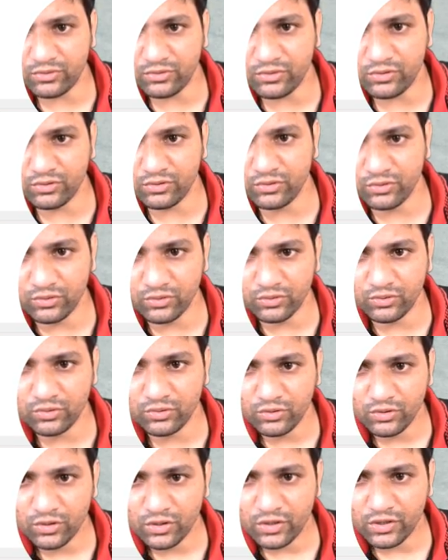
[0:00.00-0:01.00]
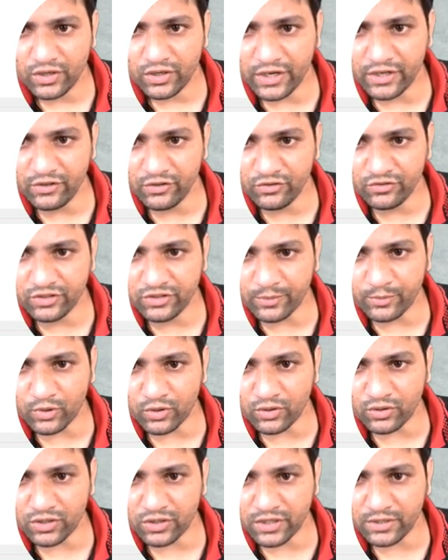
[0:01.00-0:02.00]
to reduce the
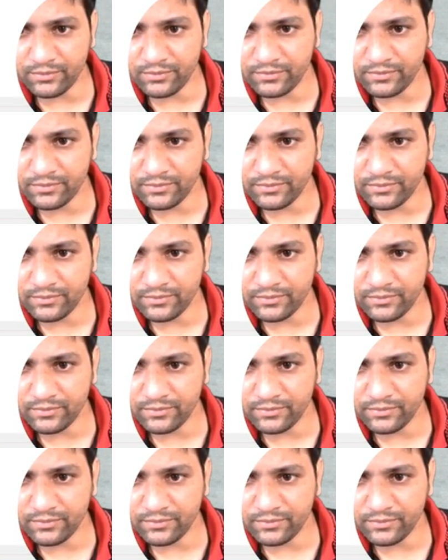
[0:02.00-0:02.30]
program,